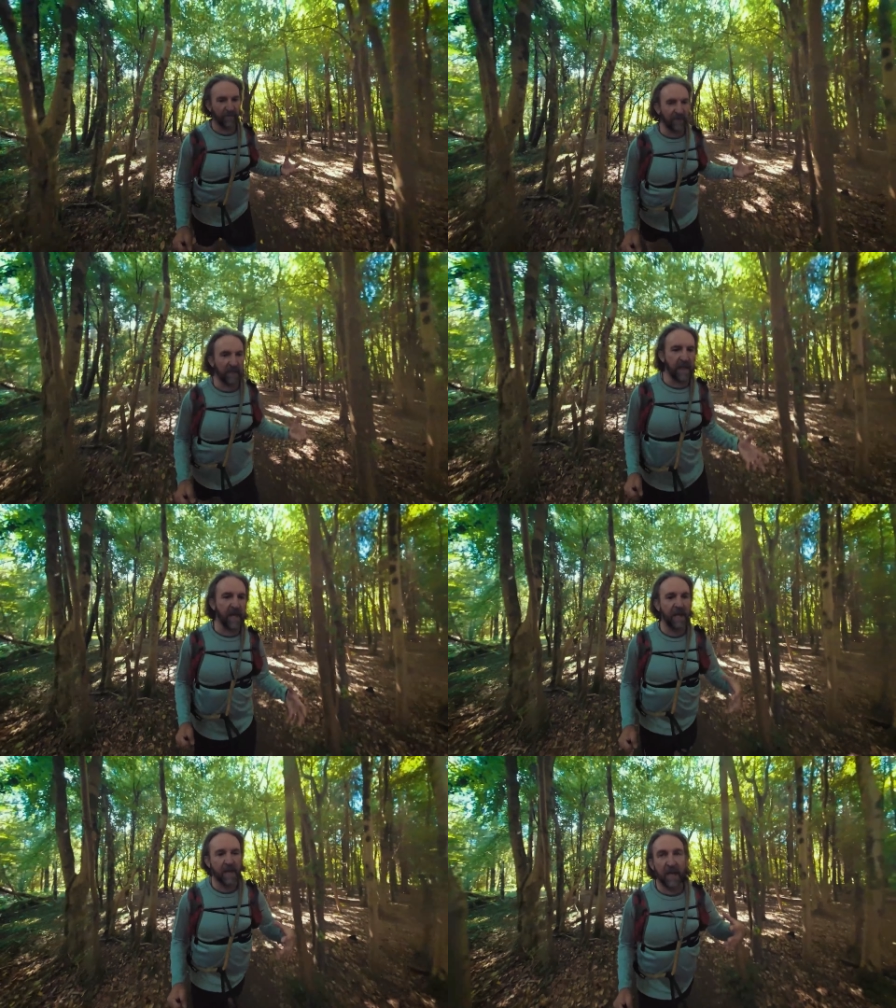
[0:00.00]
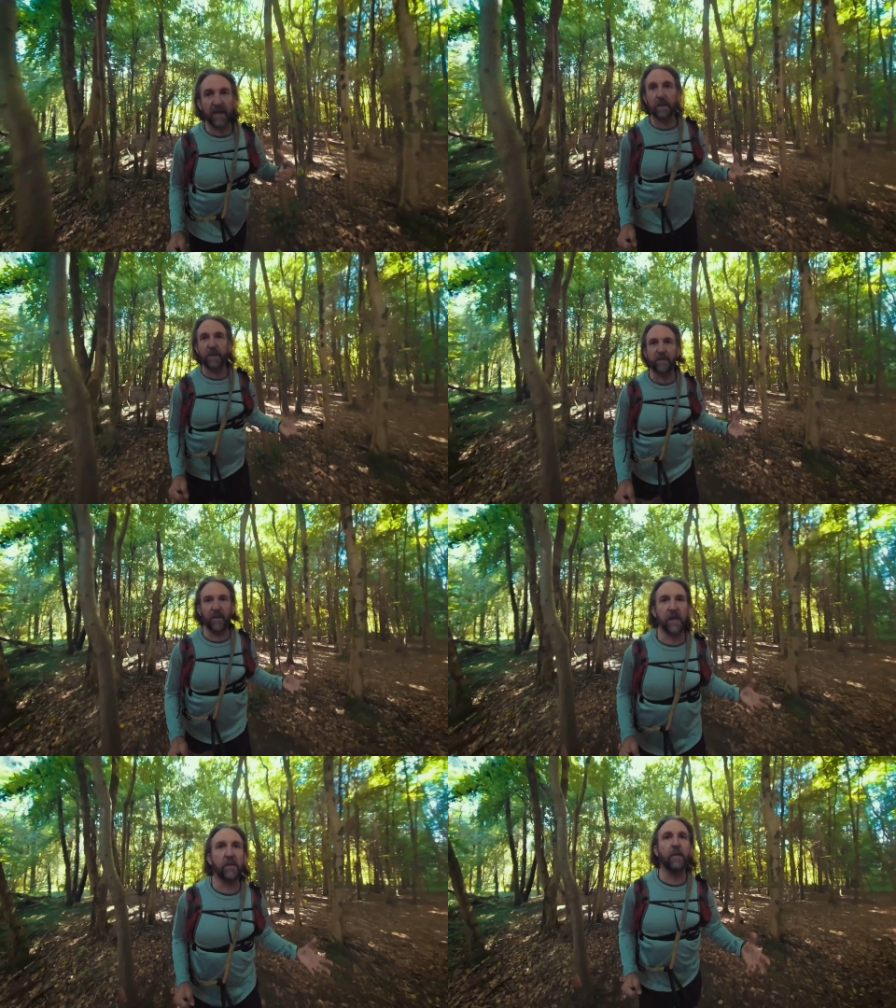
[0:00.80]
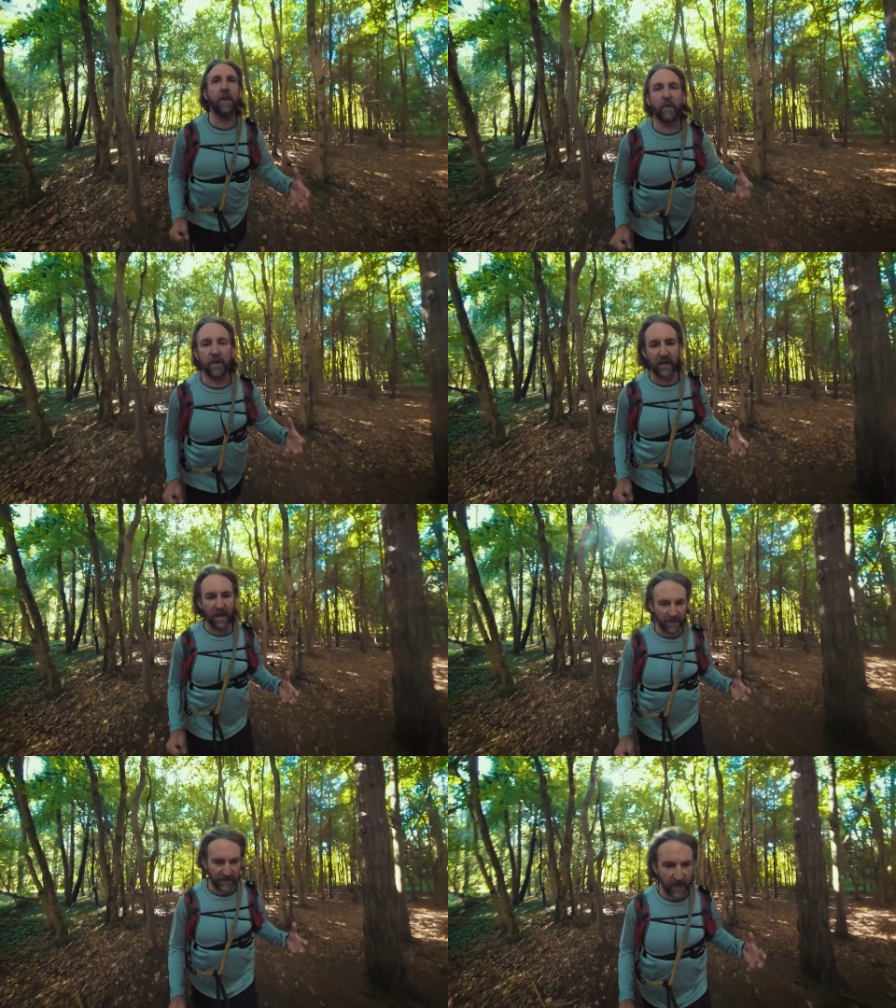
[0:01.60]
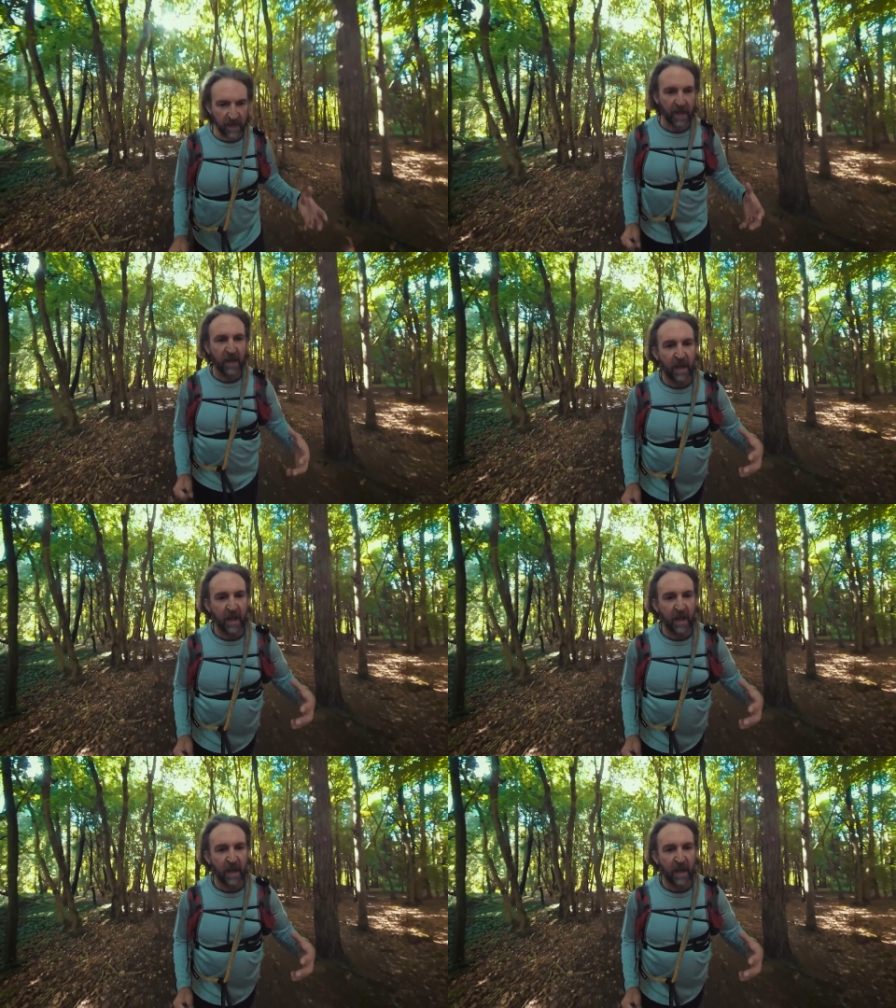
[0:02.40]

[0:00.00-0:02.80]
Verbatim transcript: vividly and specifically remember a task